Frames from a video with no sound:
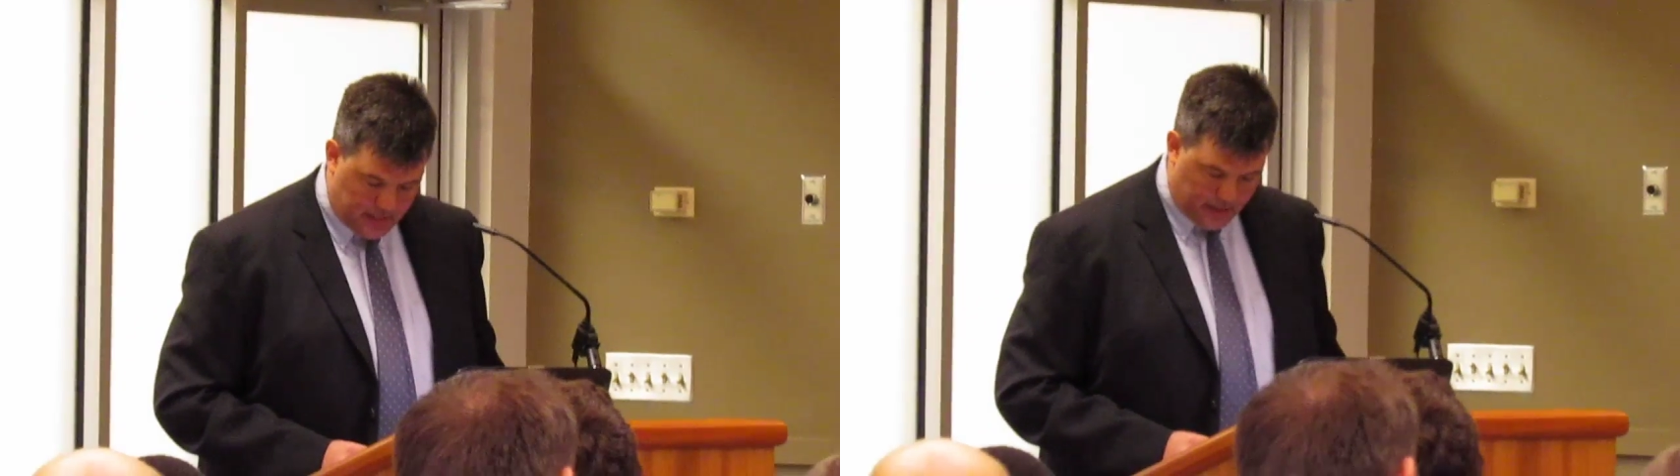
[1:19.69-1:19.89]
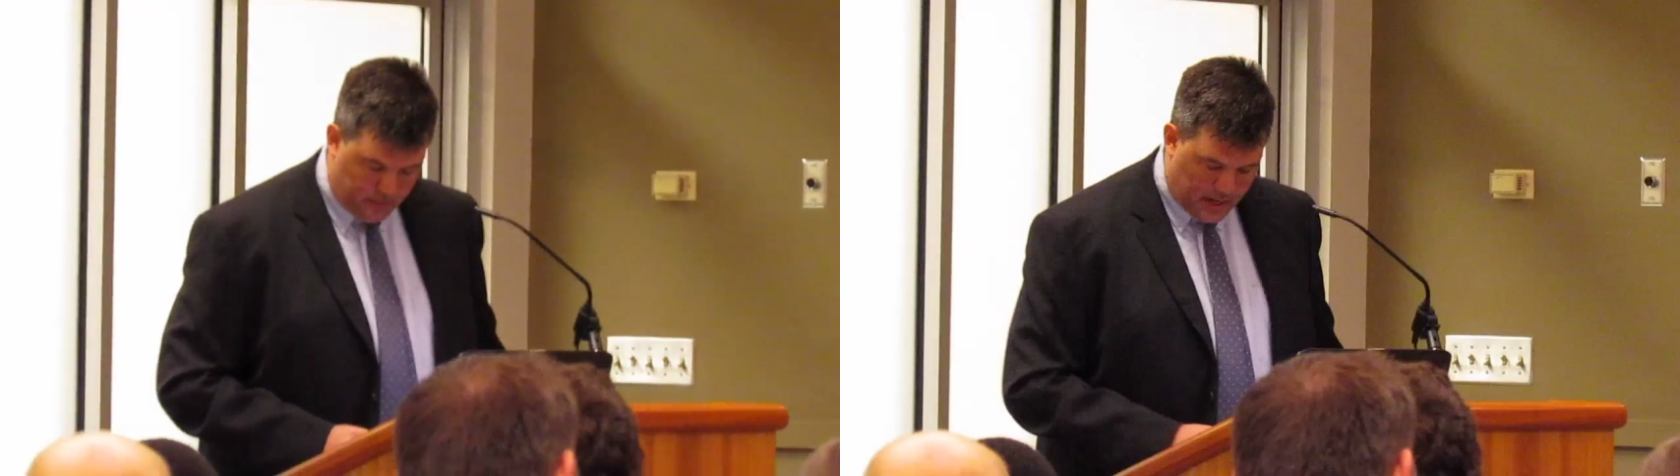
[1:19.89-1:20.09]

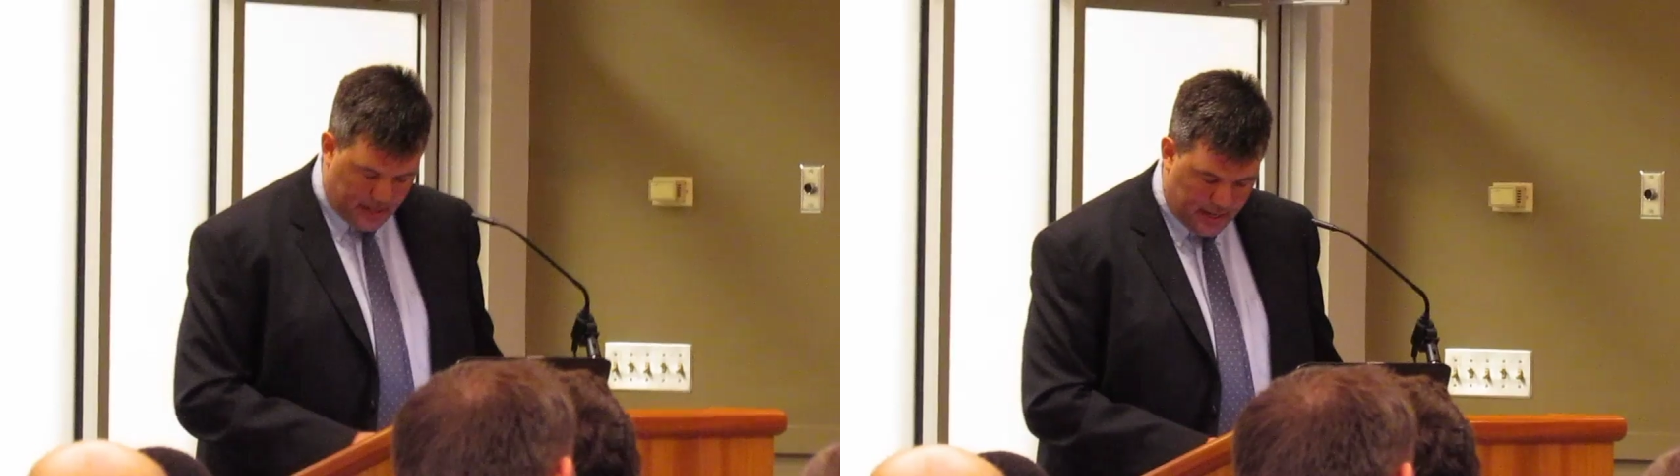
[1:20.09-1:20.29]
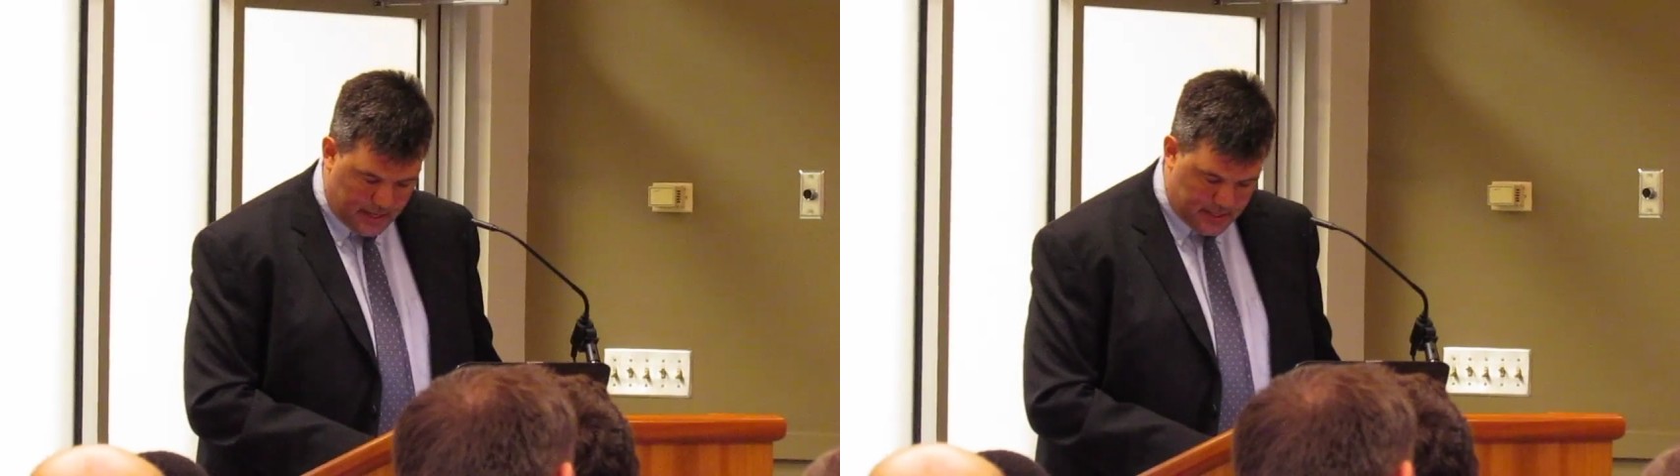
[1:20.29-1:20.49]
tonight
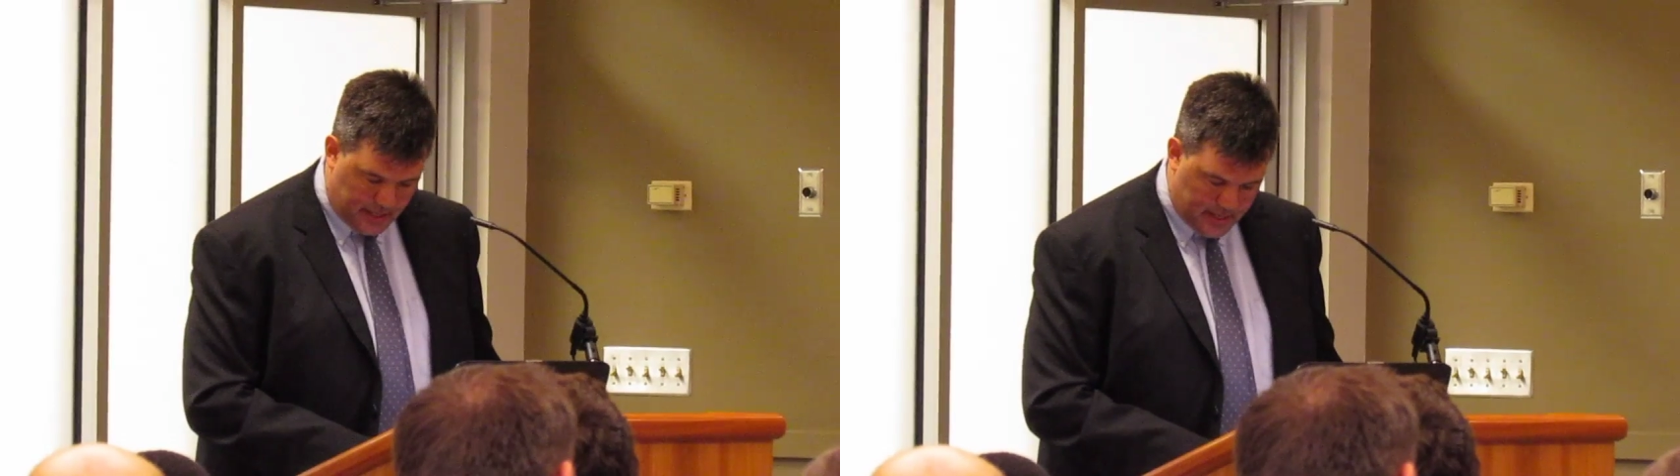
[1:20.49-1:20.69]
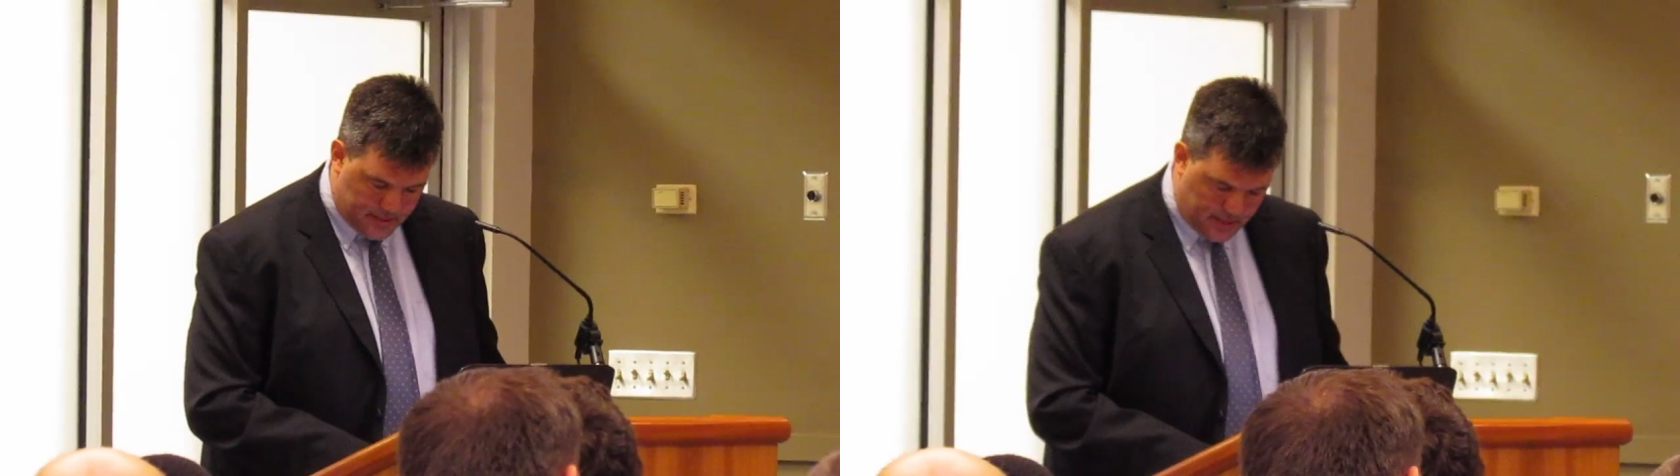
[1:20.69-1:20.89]
recognizing
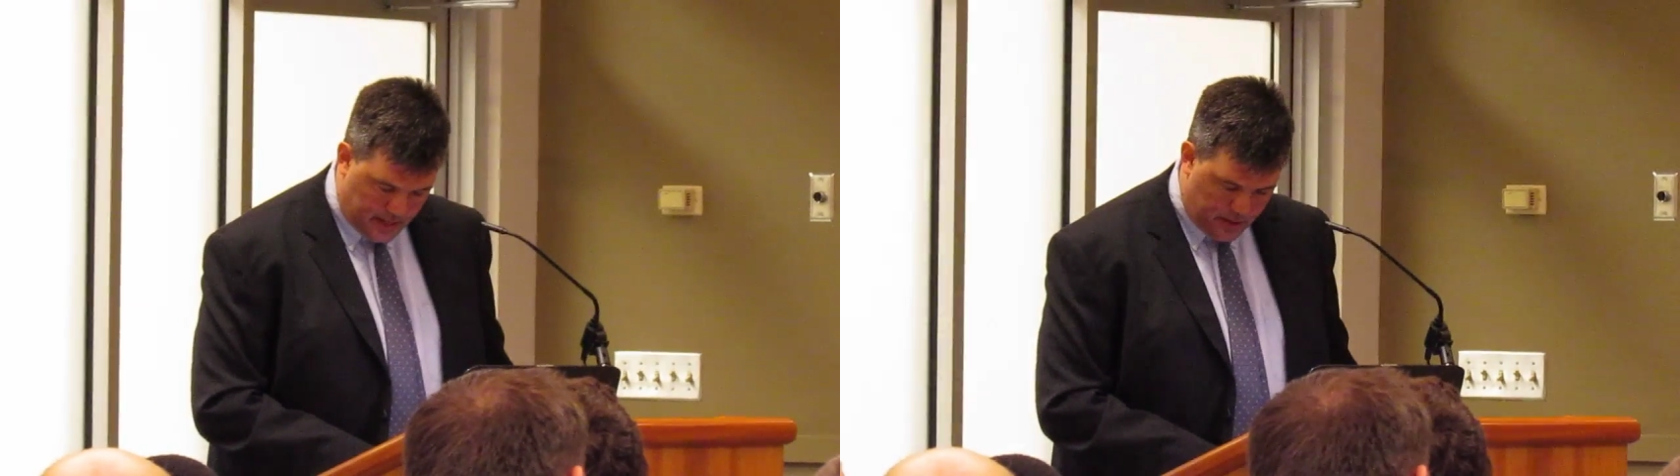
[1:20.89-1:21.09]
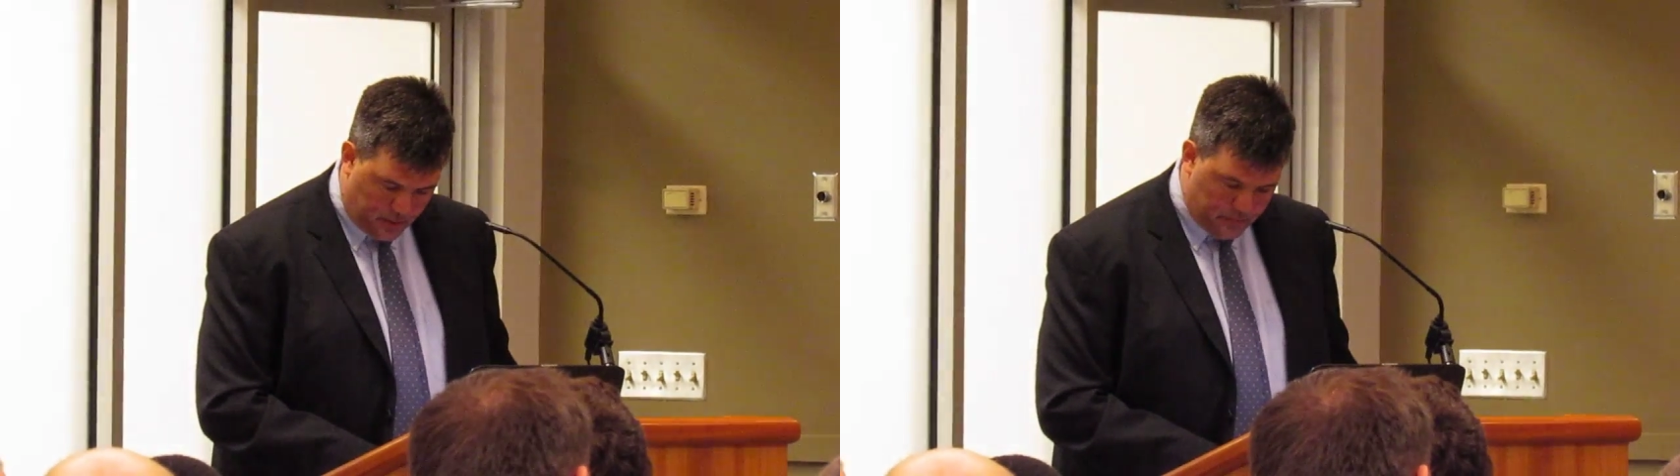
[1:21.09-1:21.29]
his
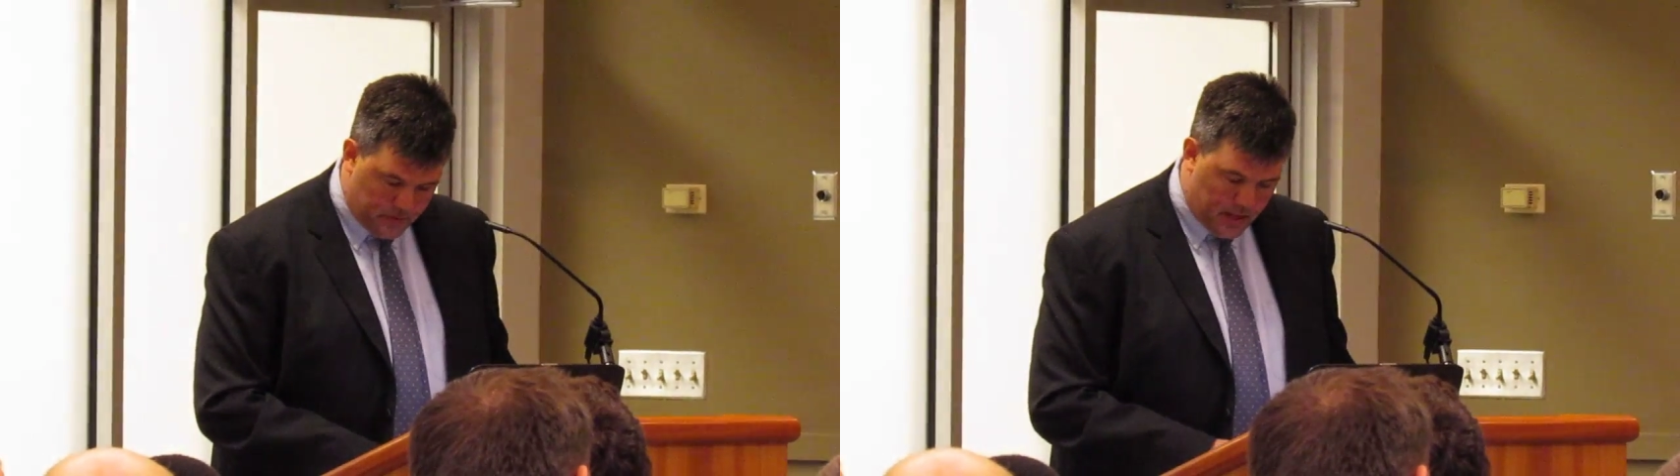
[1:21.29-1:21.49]
title.